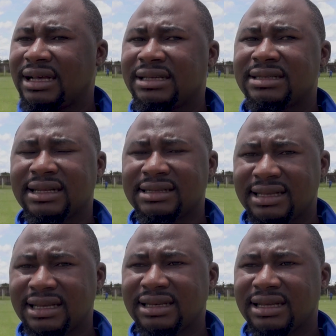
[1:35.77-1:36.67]
He
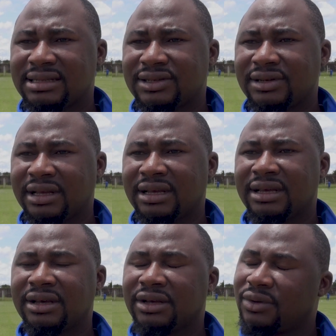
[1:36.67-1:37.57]
sustained a
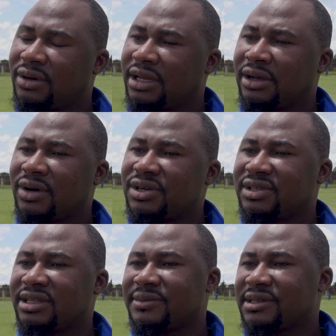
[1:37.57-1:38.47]

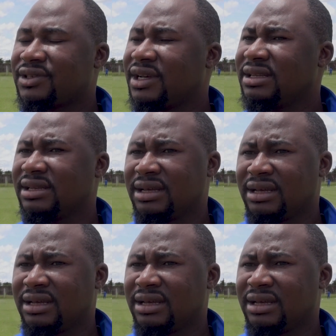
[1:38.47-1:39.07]
quadriceps strain.